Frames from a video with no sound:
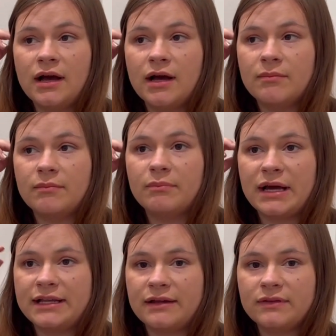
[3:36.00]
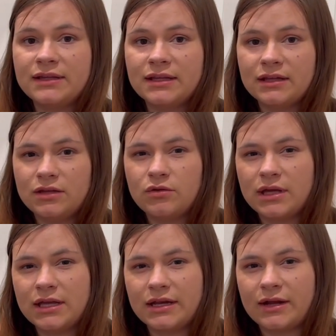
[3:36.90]
um, but I definitely think you
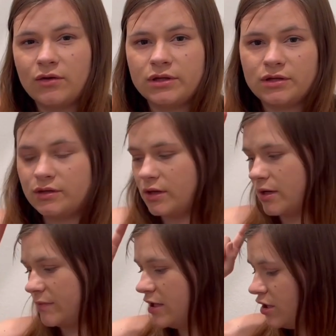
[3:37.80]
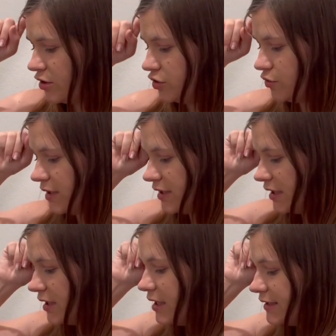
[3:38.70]
can get it out um, doing
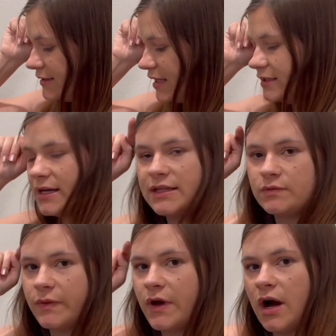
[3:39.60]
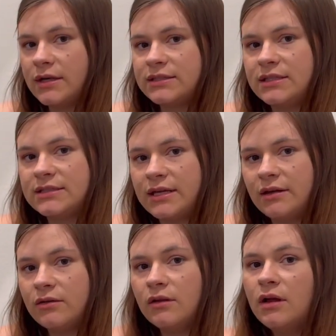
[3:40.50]
the sanitize with oxy
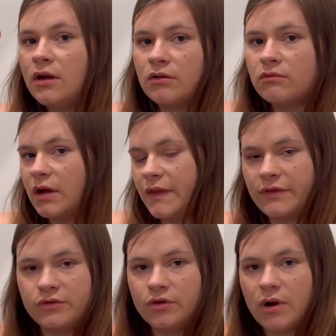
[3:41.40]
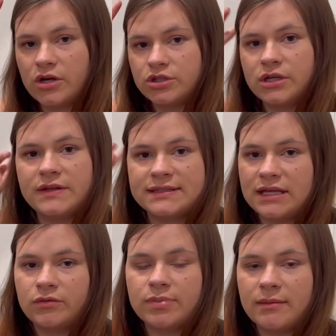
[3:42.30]
cycle, run that through your washer and the
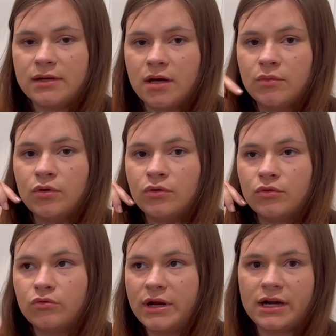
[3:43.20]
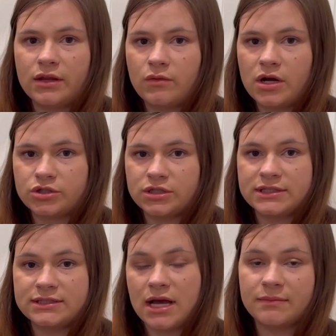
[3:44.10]
scent will probably come right out of the washer
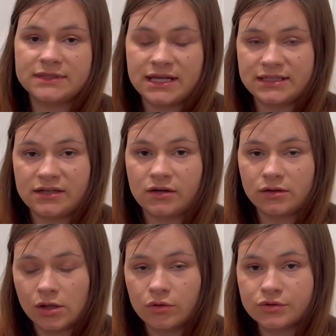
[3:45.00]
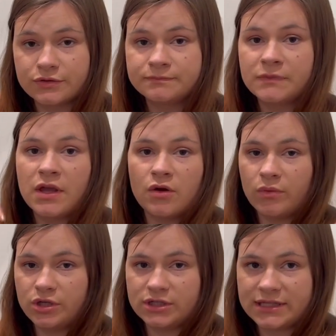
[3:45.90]
and stop sending our clothes.
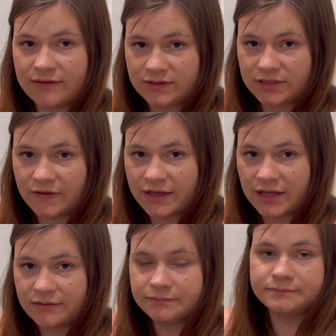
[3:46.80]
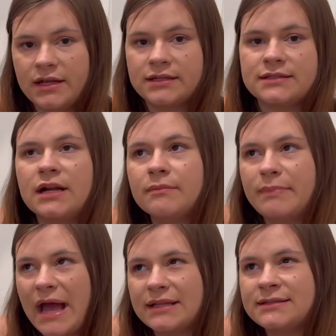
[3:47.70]
We just haven't done that yet. Yeah, and it's not a
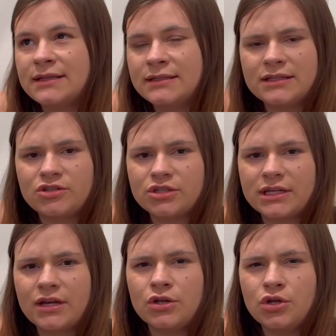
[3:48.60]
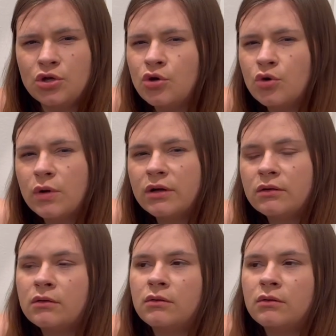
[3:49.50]
bad scent, it's just like a new